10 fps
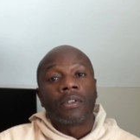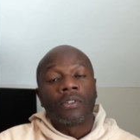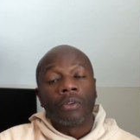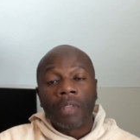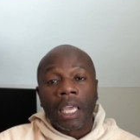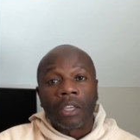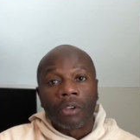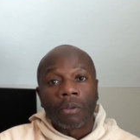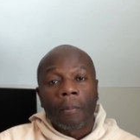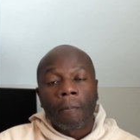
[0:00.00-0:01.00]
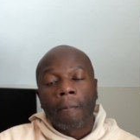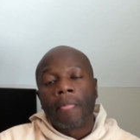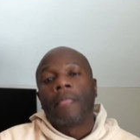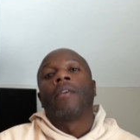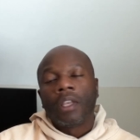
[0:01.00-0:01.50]
So thank you.
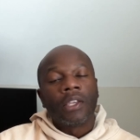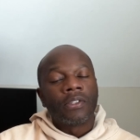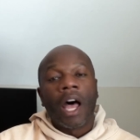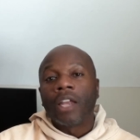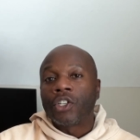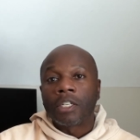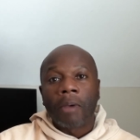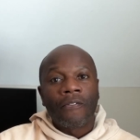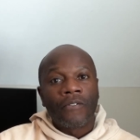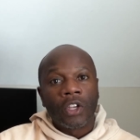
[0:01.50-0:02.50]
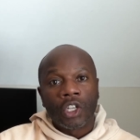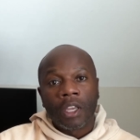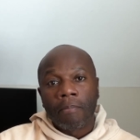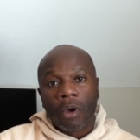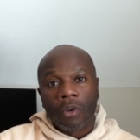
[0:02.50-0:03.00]
It's not just about fishing
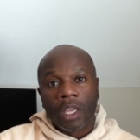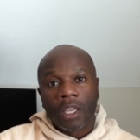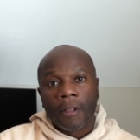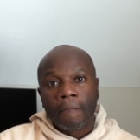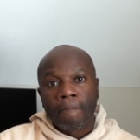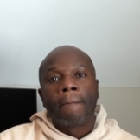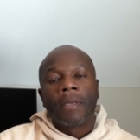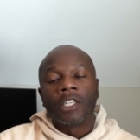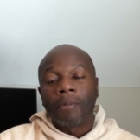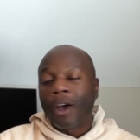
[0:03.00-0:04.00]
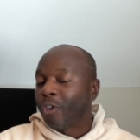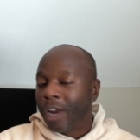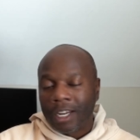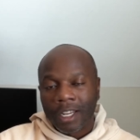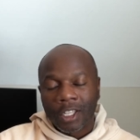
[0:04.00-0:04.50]
and boating, it's about
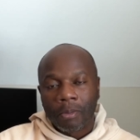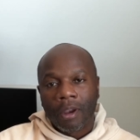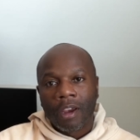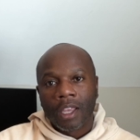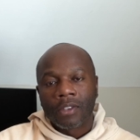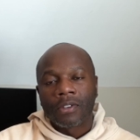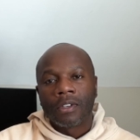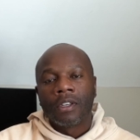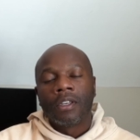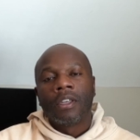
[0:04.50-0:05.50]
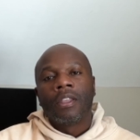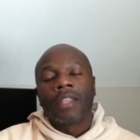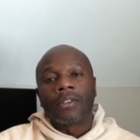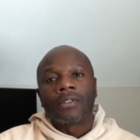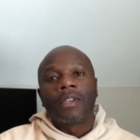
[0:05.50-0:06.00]
creating an experience
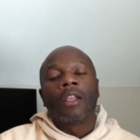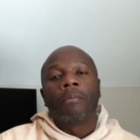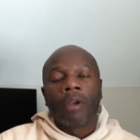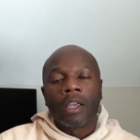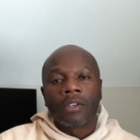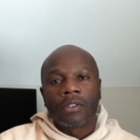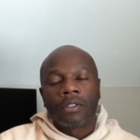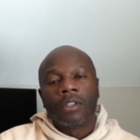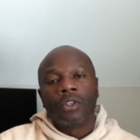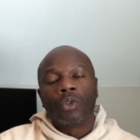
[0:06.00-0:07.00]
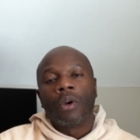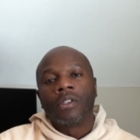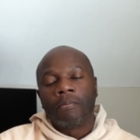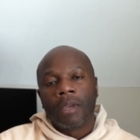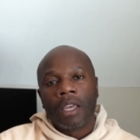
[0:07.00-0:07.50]
that celebrates the
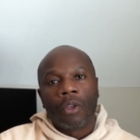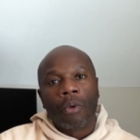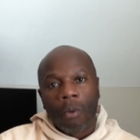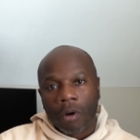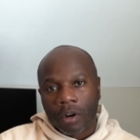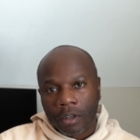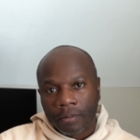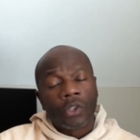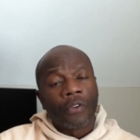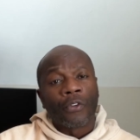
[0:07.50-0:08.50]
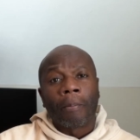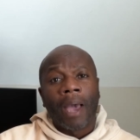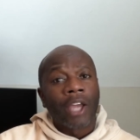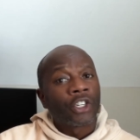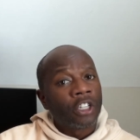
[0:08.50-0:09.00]
joys of being on the water. So if you're
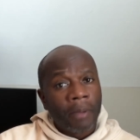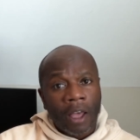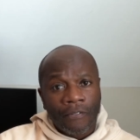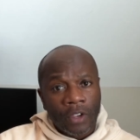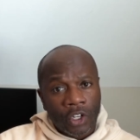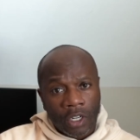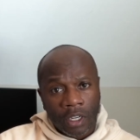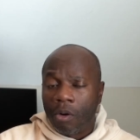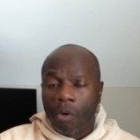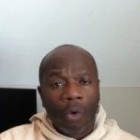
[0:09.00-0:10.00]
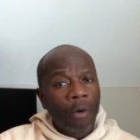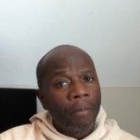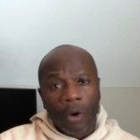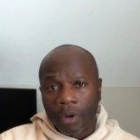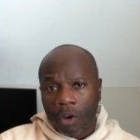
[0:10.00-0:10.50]
passionate about fishing or
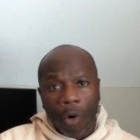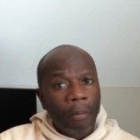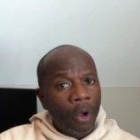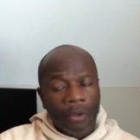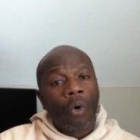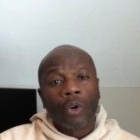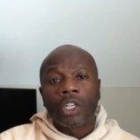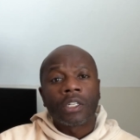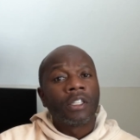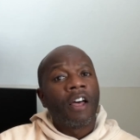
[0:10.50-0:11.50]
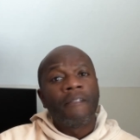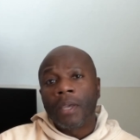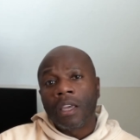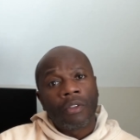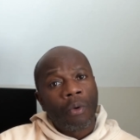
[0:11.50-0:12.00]
boating or both, or just love
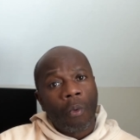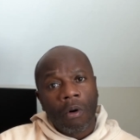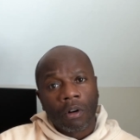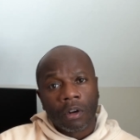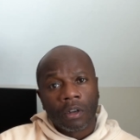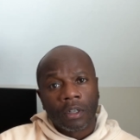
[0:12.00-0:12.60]
being on the water,